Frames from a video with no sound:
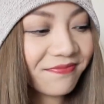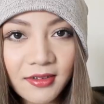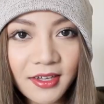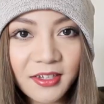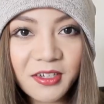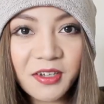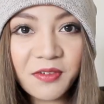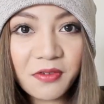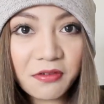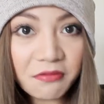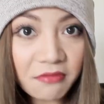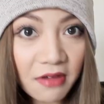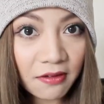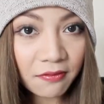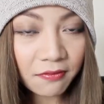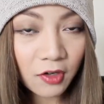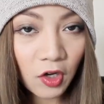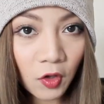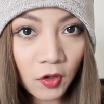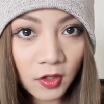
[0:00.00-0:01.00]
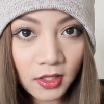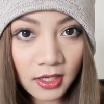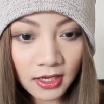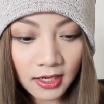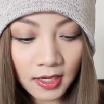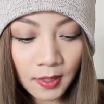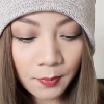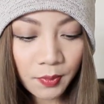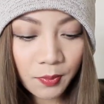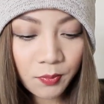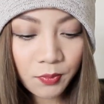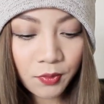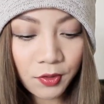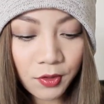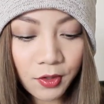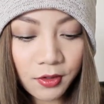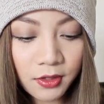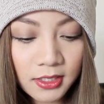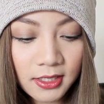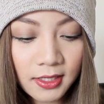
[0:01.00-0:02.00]
Another Revlon lip
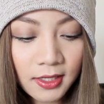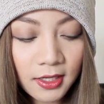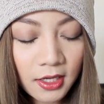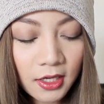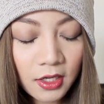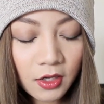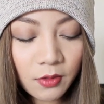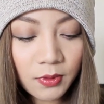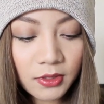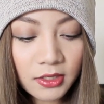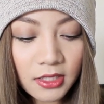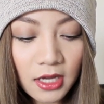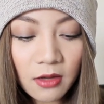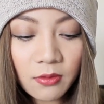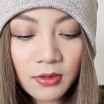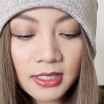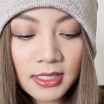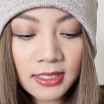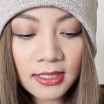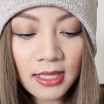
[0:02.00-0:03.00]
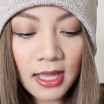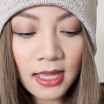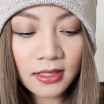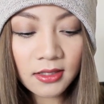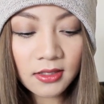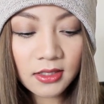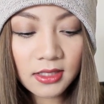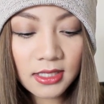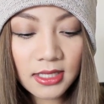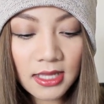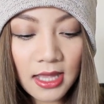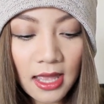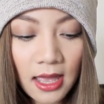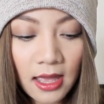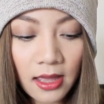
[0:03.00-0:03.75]
product, which I was sent